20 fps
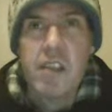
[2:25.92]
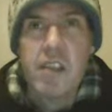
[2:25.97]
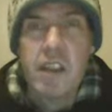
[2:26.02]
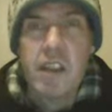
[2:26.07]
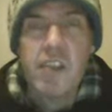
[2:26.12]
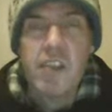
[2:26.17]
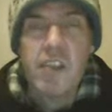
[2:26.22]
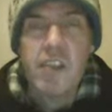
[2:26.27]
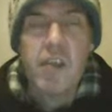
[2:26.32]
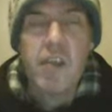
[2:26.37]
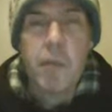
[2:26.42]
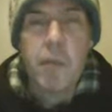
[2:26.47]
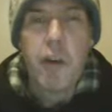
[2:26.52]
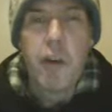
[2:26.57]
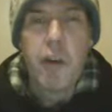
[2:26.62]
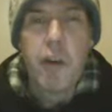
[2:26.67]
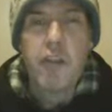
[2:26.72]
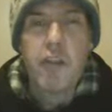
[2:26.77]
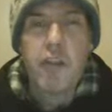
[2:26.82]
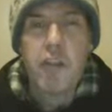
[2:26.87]
It's the
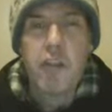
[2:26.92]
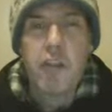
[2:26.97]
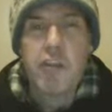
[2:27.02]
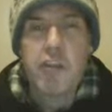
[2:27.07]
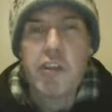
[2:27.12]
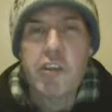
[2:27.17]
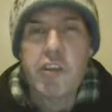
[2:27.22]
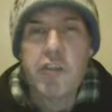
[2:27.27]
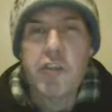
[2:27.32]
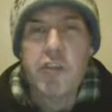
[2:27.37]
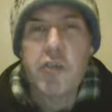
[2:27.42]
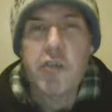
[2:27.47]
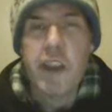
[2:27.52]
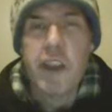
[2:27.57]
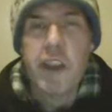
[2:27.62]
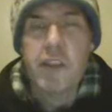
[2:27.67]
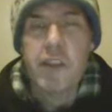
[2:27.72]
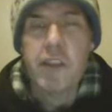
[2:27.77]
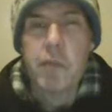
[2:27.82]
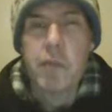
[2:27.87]
biological
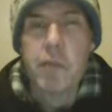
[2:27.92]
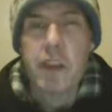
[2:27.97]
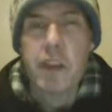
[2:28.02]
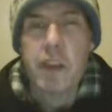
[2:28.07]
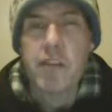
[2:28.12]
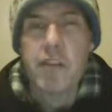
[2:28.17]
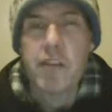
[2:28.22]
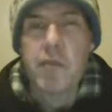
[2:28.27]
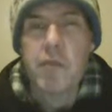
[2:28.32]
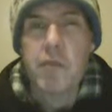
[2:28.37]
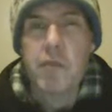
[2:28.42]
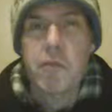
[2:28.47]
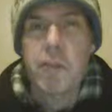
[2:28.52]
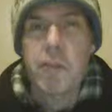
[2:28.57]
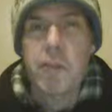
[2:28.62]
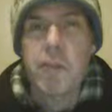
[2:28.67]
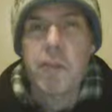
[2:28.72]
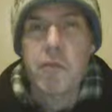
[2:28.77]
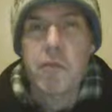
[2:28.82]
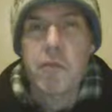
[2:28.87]
aspect
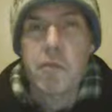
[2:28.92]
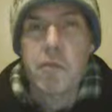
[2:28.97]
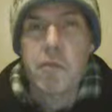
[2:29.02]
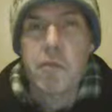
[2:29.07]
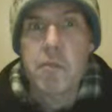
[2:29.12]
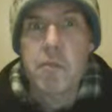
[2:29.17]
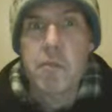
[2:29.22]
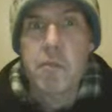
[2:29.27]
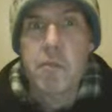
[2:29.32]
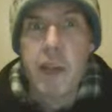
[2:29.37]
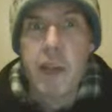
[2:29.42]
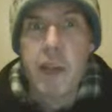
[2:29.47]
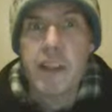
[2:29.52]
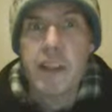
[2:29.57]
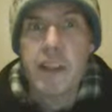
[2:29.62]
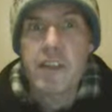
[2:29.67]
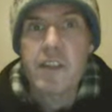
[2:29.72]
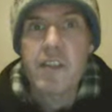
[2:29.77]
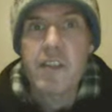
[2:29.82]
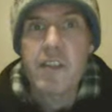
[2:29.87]
which
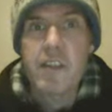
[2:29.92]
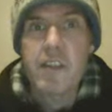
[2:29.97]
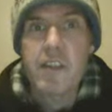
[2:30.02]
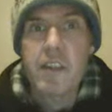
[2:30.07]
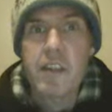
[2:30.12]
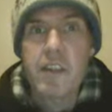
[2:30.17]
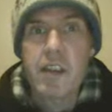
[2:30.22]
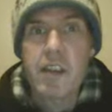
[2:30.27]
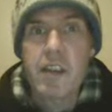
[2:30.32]
makes